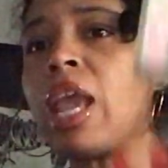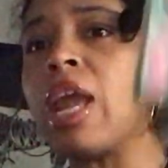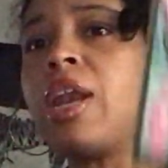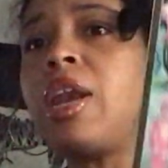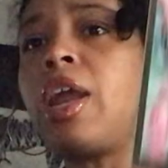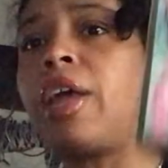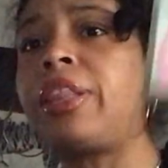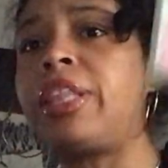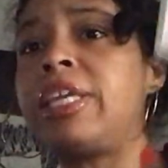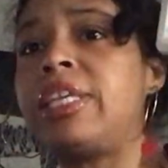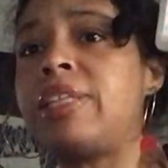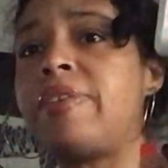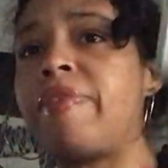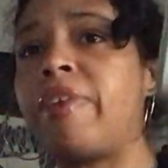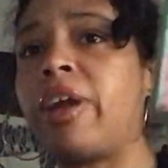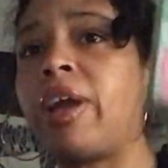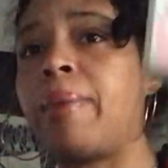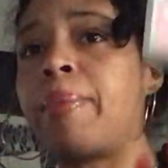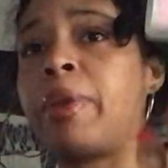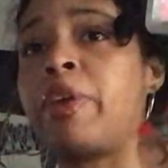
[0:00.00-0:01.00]
Nothing's
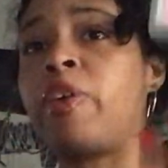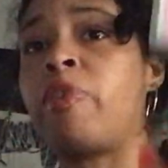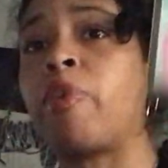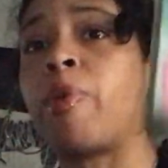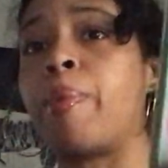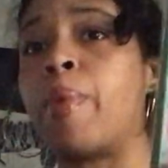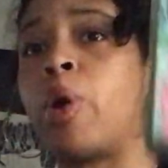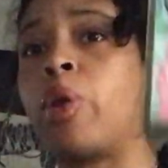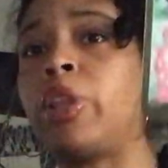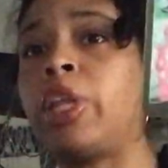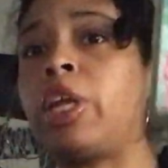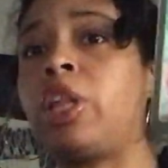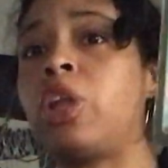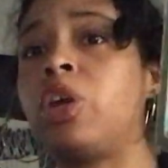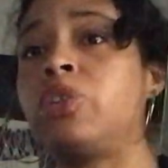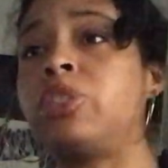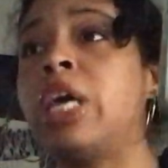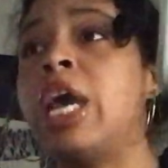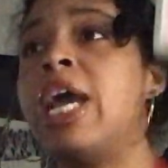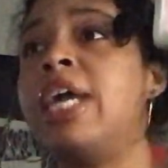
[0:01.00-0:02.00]
even coming remotely
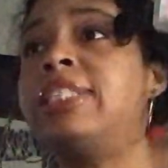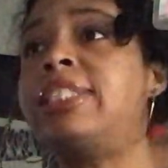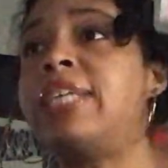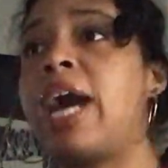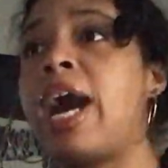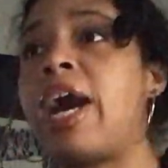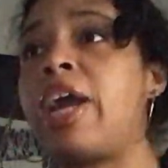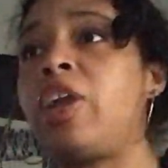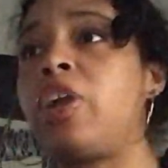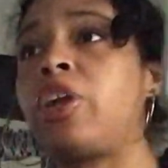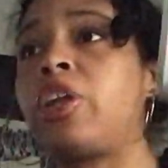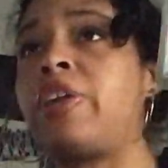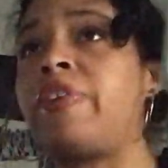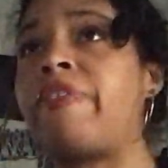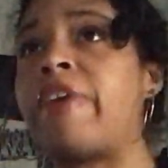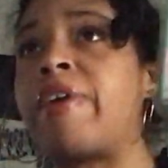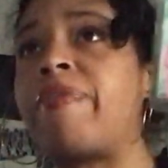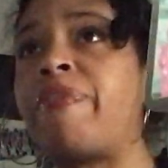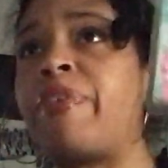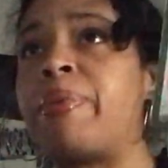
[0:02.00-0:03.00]
close to how your
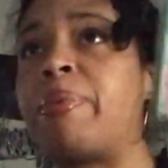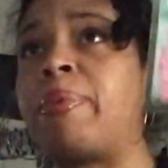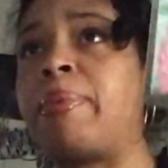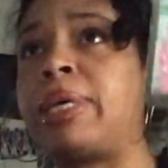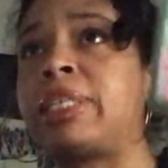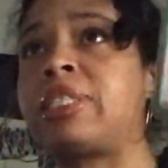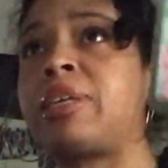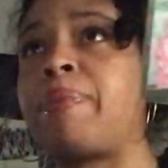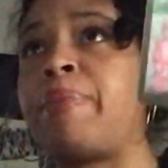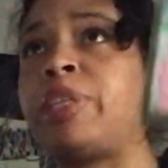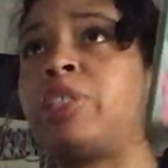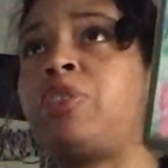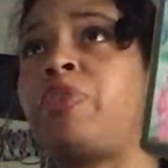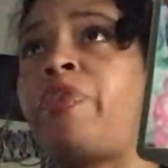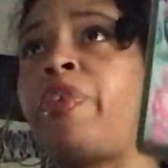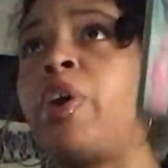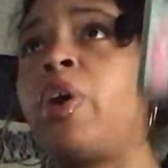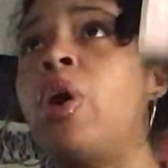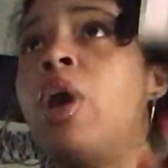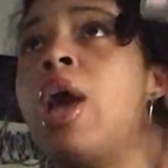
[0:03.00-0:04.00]
divine feminine masculine made you
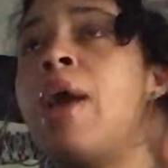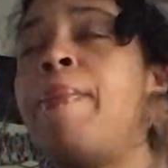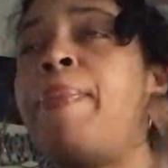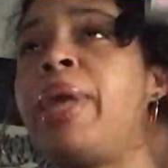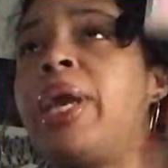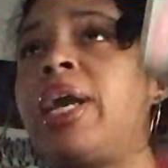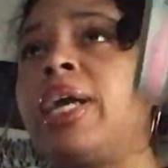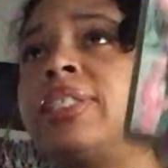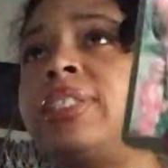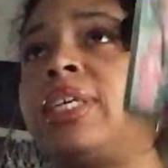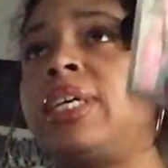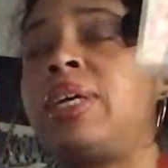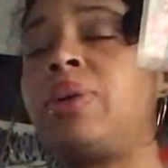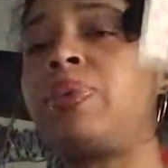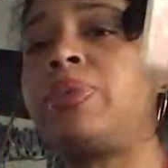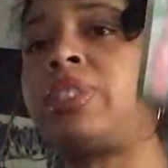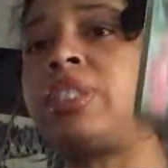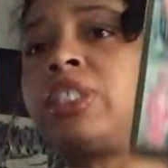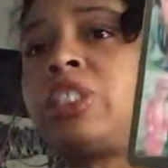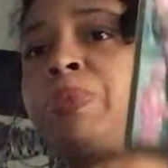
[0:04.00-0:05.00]
feel because it
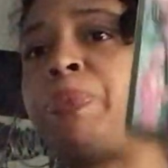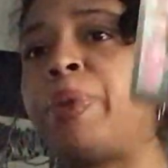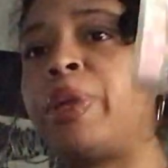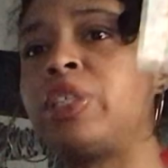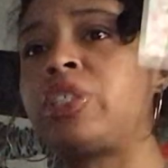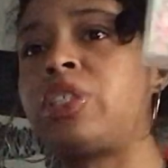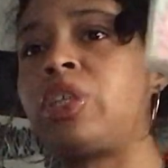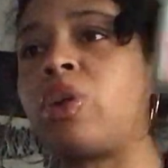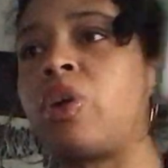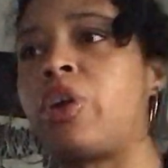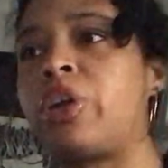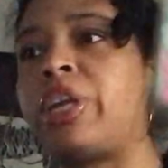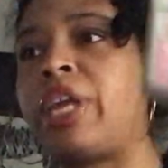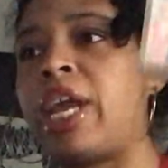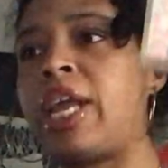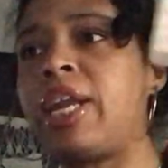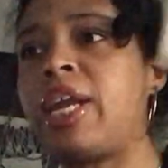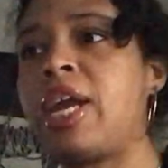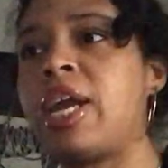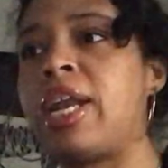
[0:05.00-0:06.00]
was a spiritually
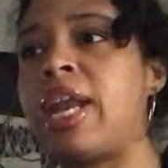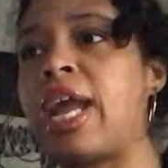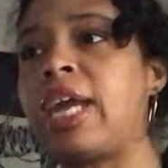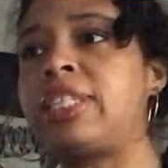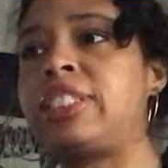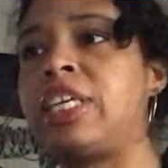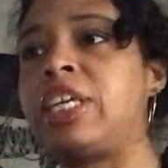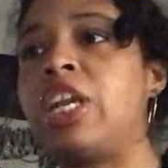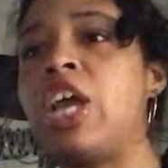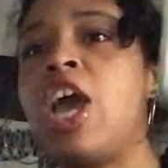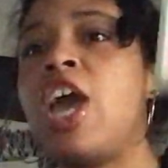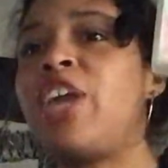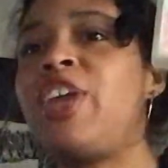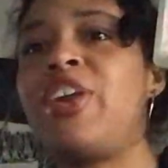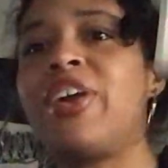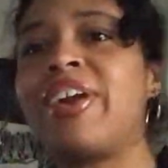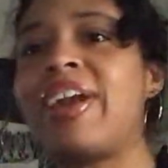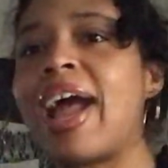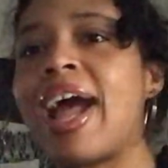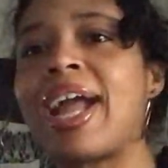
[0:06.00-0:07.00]
ordained connection.
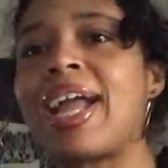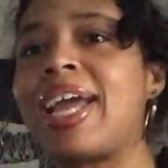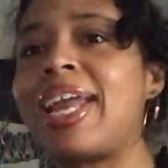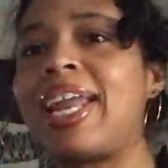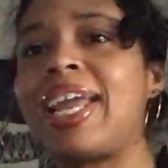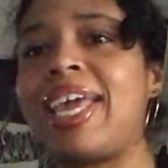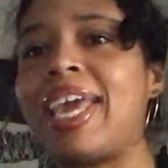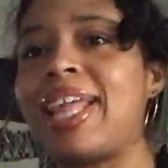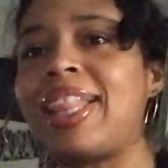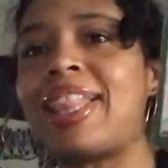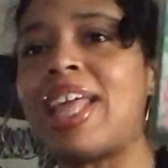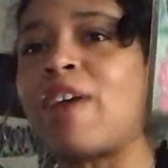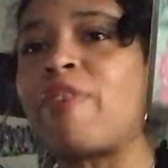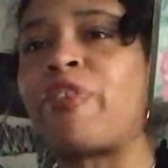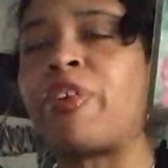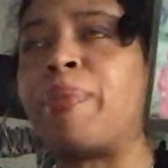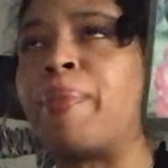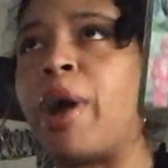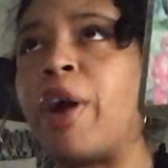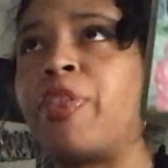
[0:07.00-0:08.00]
You're not going to get that
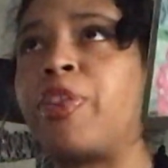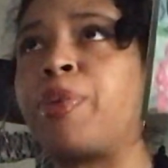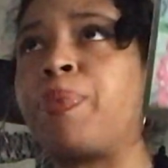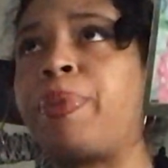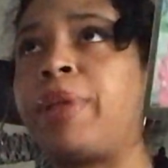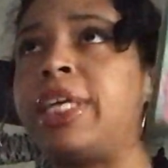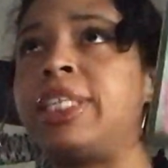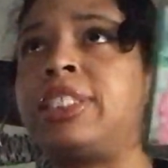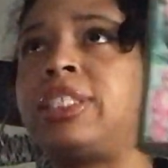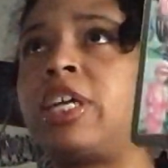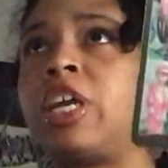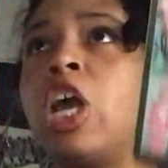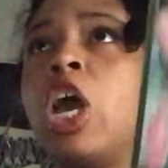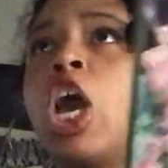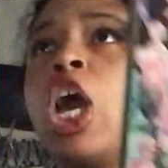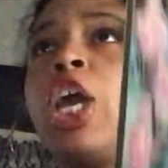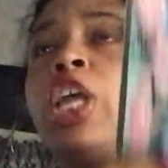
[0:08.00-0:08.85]
from other places.